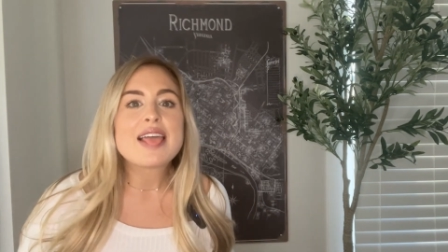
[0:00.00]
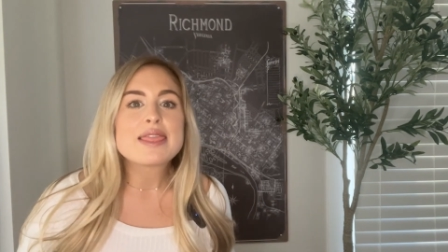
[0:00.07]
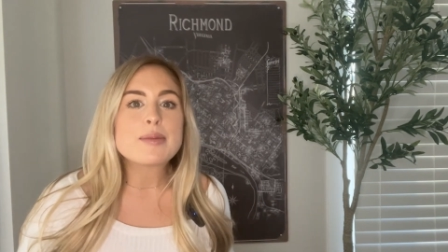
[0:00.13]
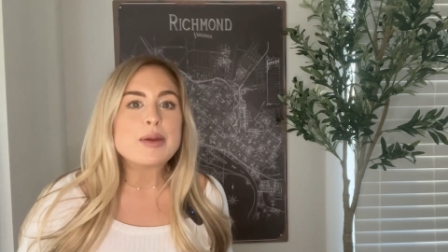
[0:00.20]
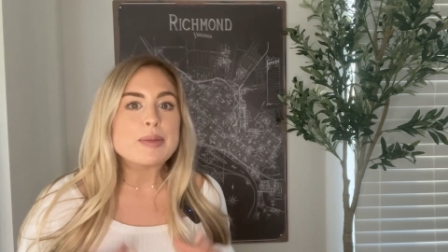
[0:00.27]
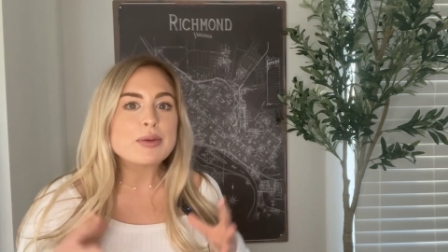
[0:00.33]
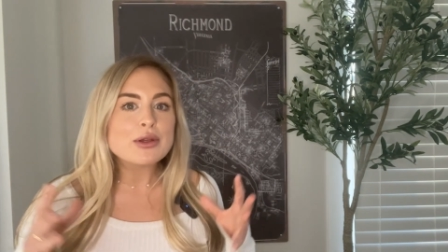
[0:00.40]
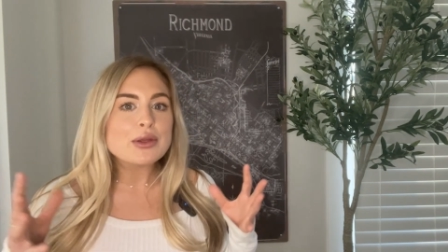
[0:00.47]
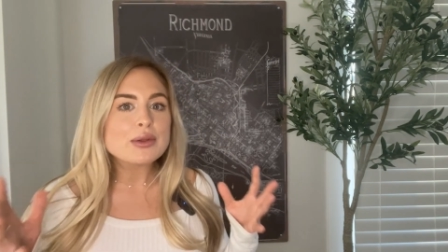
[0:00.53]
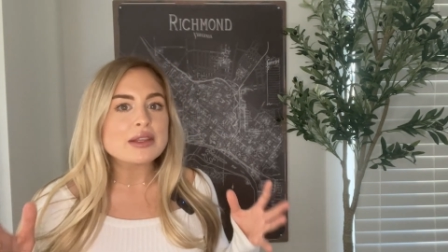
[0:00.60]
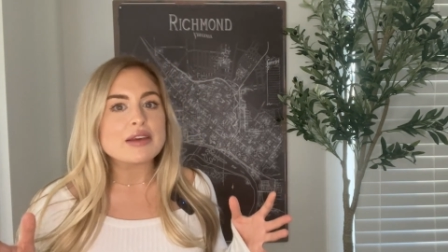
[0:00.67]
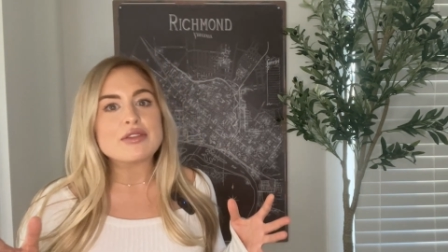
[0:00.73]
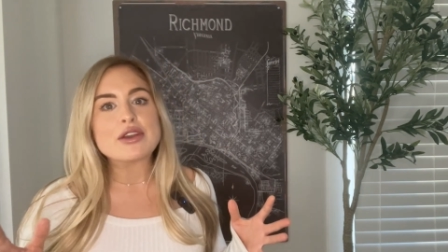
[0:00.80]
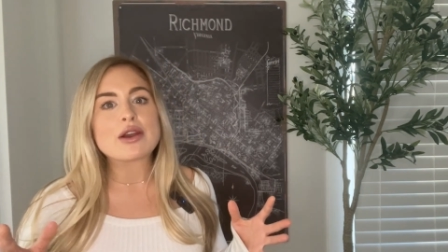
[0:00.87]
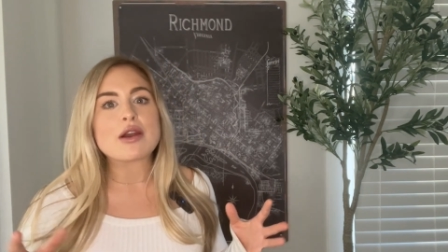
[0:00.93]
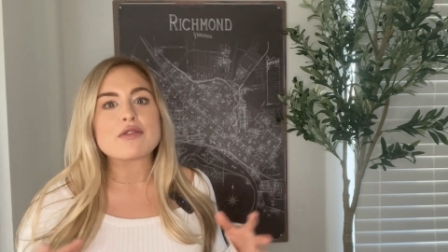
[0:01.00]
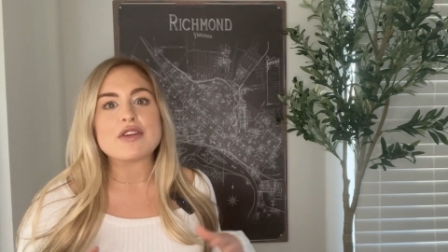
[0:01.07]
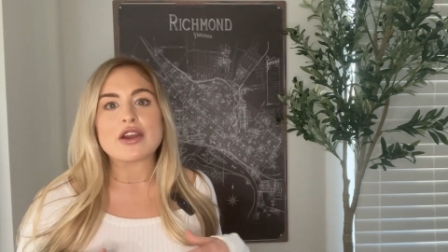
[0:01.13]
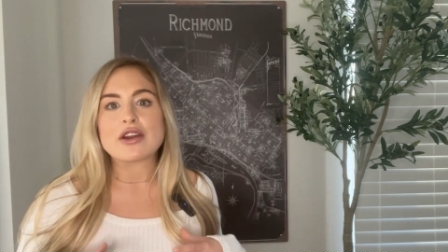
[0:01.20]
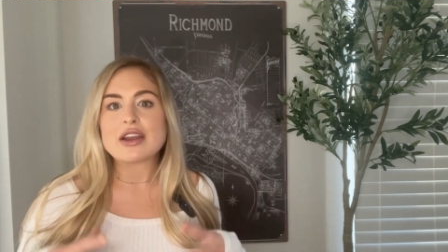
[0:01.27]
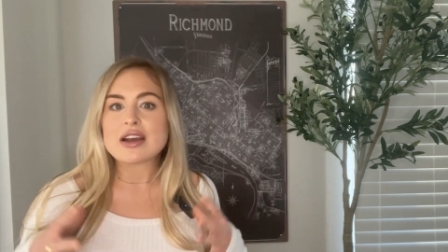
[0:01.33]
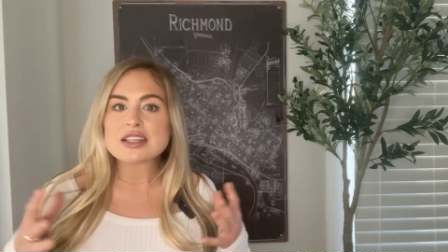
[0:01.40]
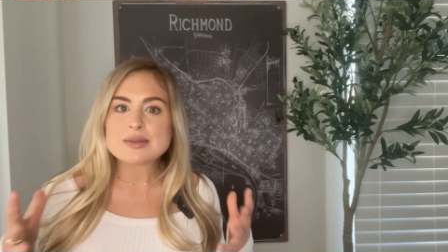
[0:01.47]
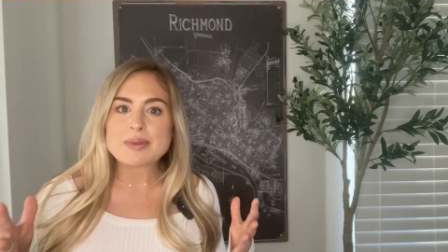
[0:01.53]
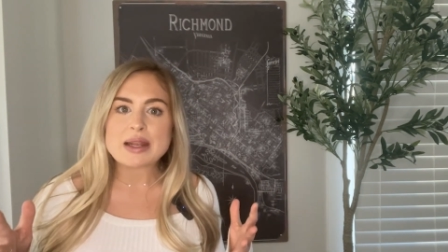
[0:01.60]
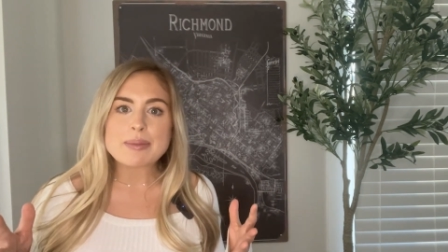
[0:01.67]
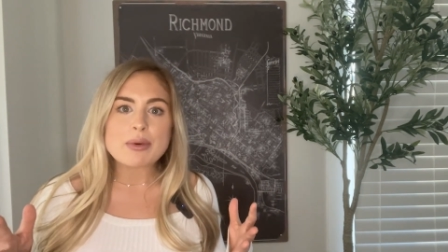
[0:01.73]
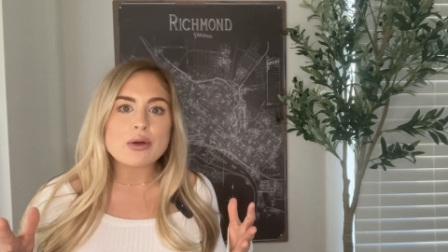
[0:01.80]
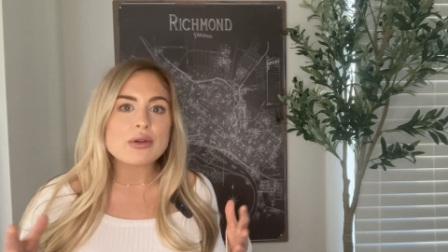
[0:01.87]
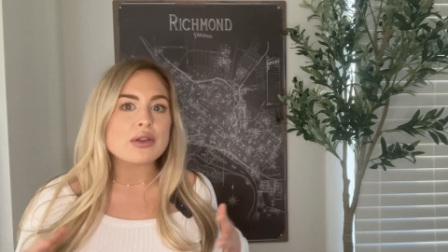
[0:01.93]
The people who live here are very
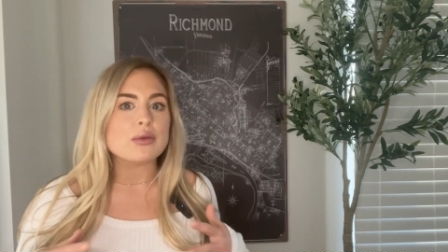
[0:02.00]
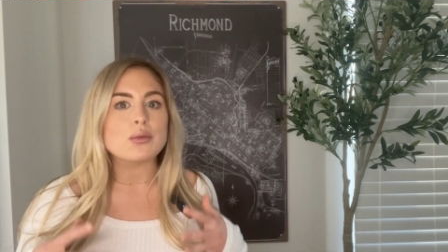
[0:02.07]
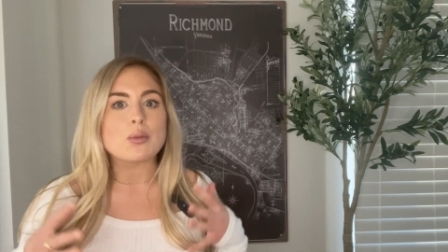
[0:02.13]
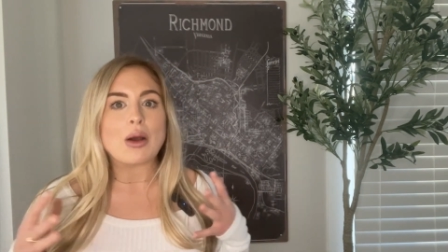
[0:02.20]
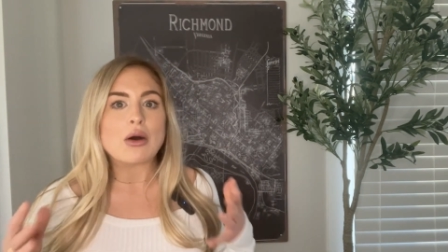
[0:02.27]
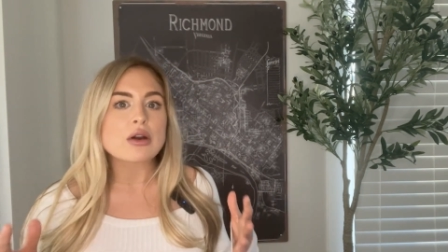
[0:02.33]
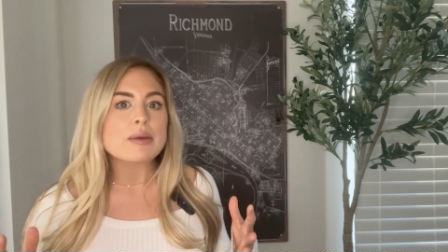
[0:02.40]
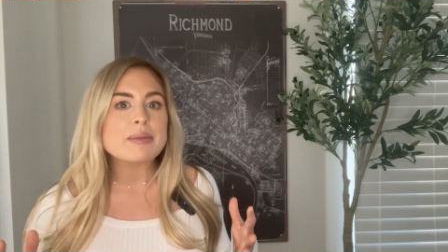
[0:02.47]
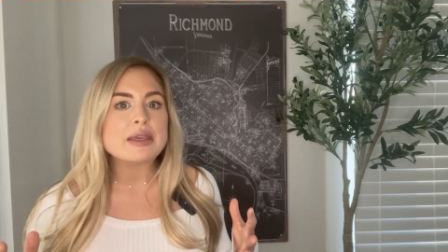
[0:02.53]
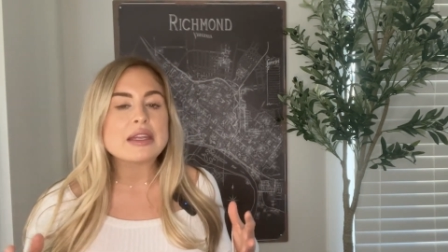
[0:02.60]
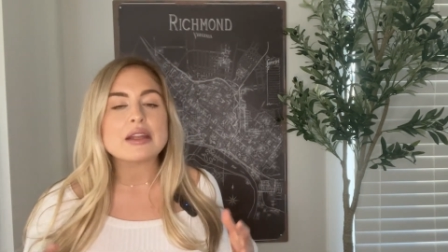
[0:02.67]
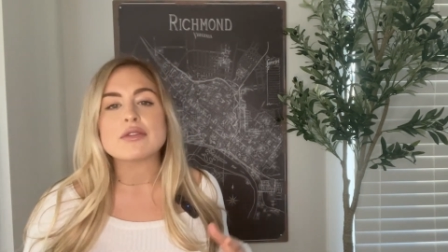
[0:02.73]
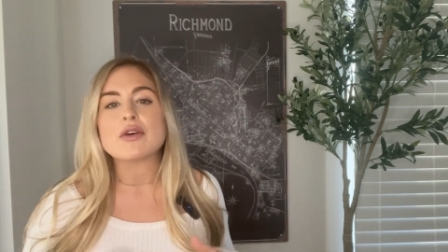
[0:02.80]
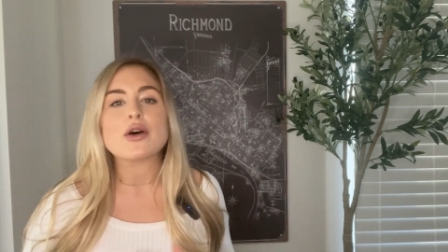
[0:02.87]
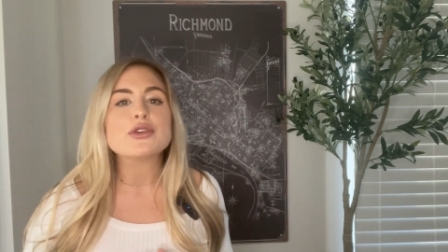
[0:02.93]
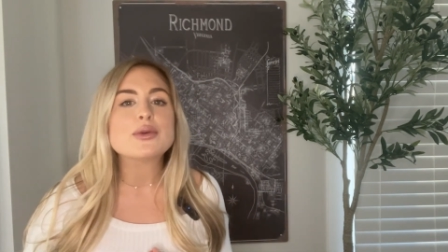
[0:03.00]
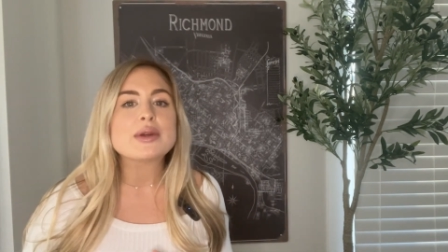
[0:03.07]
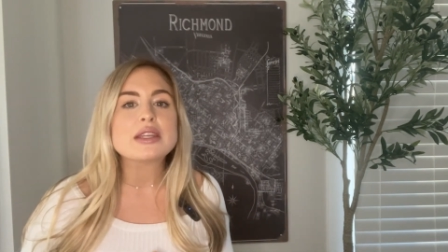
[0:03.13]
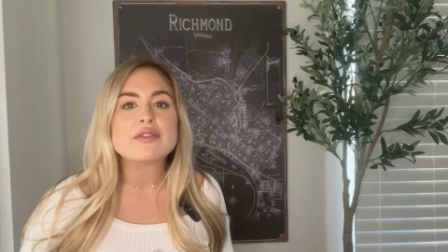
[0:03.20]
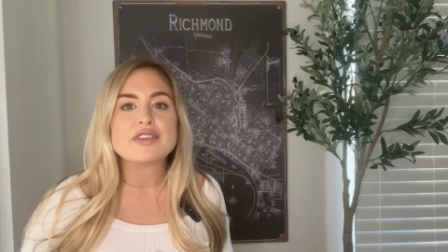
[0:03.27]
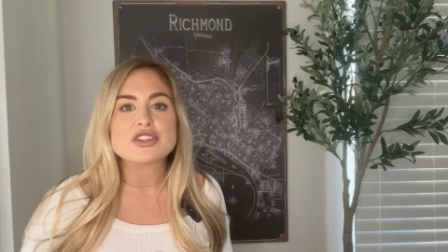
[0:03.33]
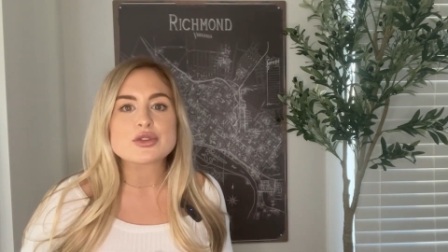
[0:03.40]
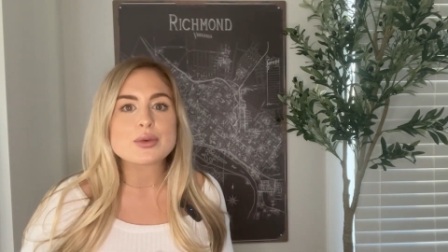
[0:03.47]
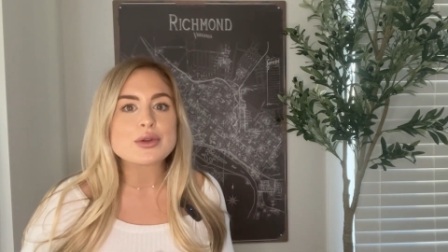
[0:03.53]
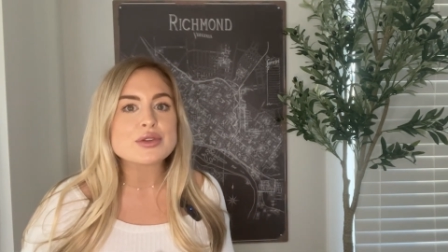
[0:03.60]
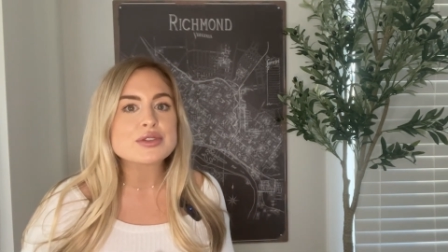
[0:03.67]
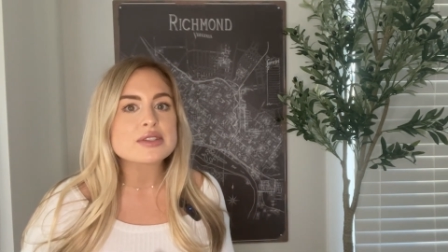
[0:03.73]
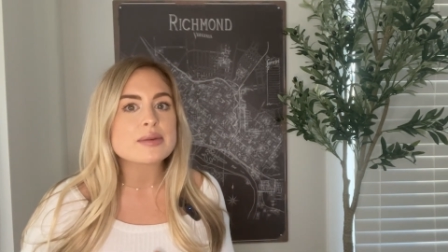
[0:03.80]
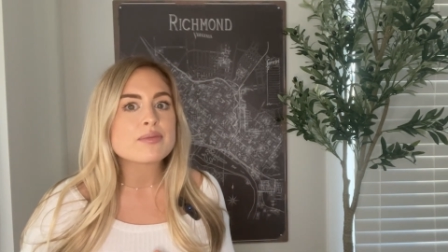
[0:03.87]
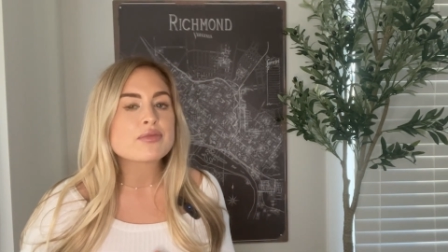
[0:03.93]
hospitable and welcoming of all new
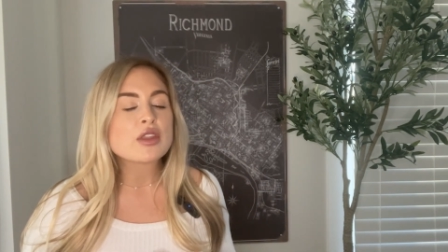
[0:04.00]
individuals.